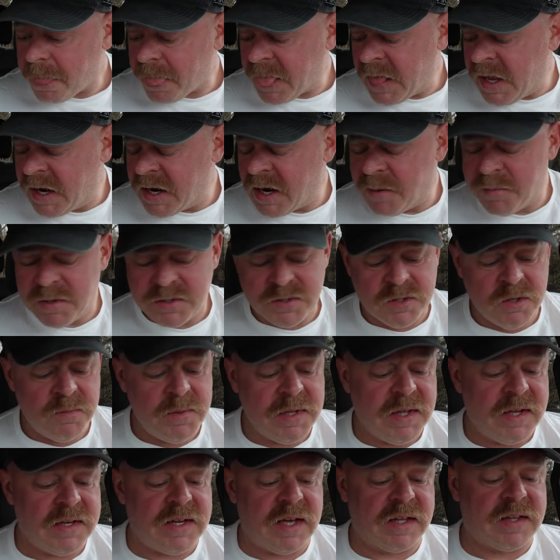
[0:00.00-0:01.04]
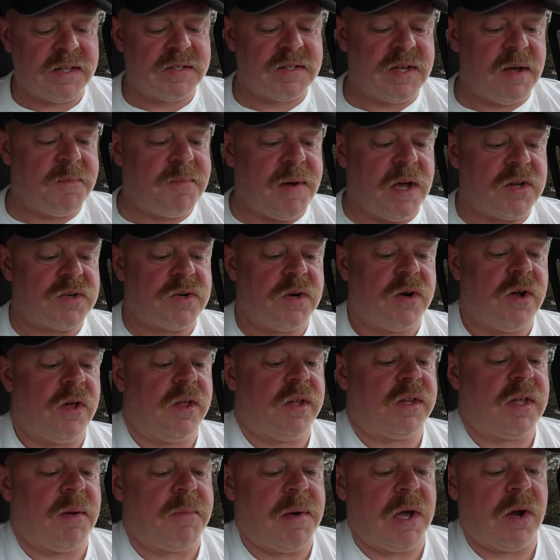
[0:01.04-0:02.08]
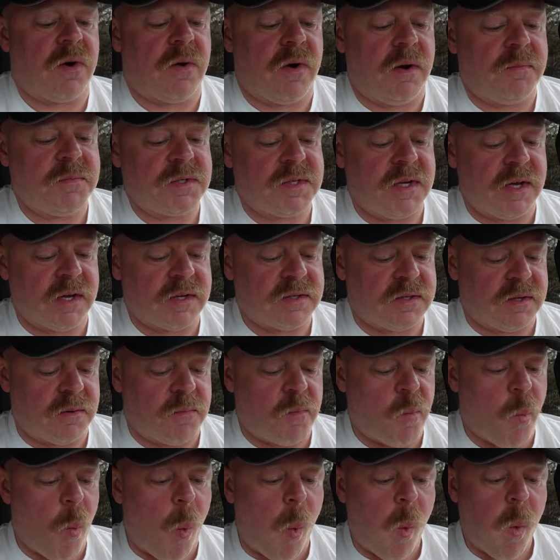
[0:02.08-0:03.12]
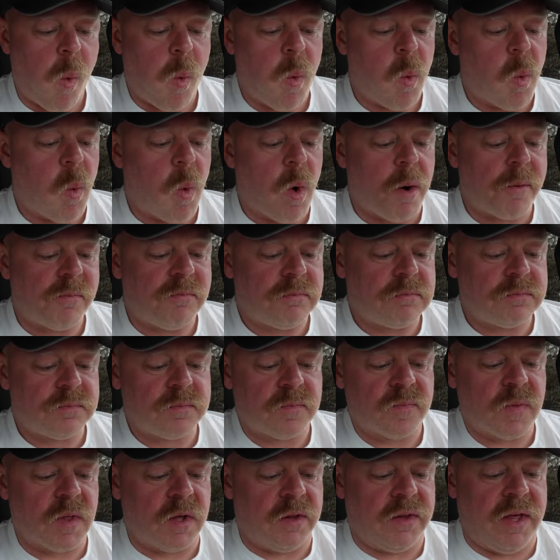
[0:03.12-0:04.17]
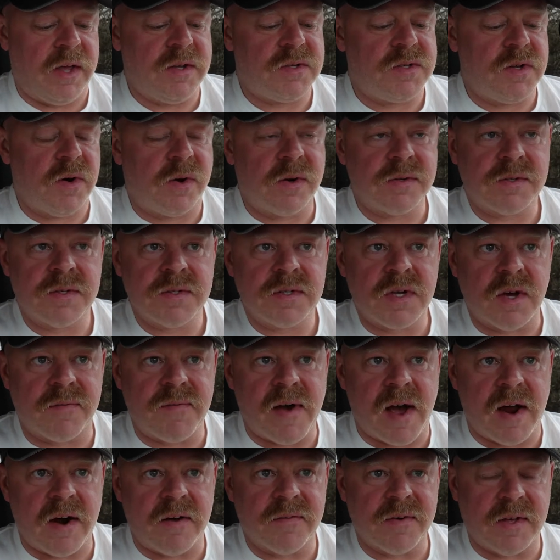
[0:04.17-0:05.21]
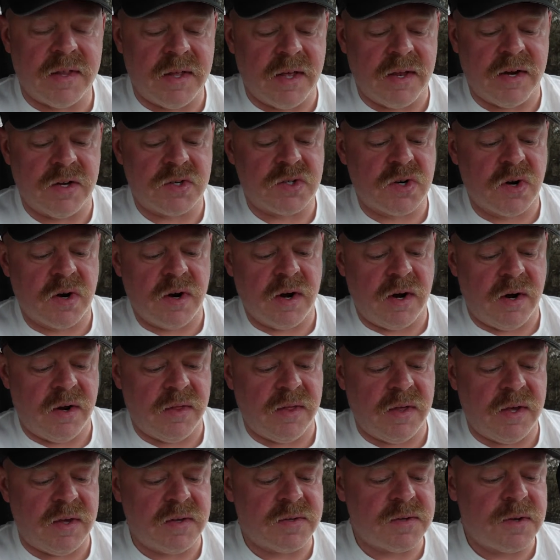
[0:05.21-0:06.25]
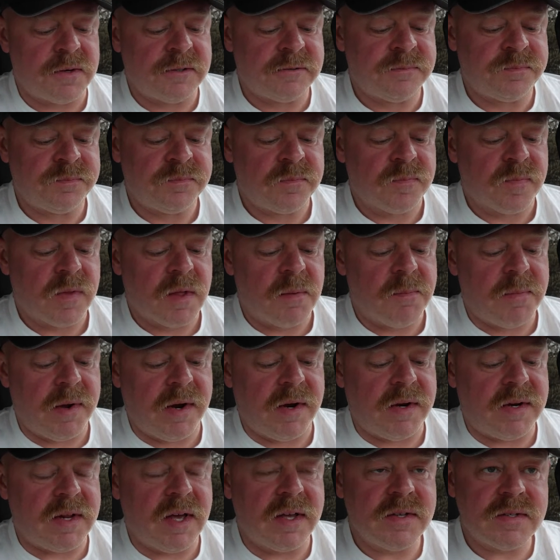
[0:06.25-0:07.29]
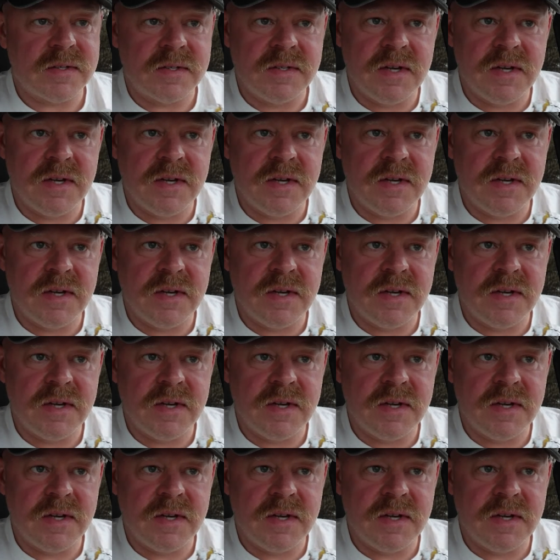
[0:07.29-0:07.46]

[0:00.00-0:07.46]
like, I'm assuming they take the same pastry dough that they make cream sticks and glazed donuts and stuff out of, and they just turn into these. But it tastes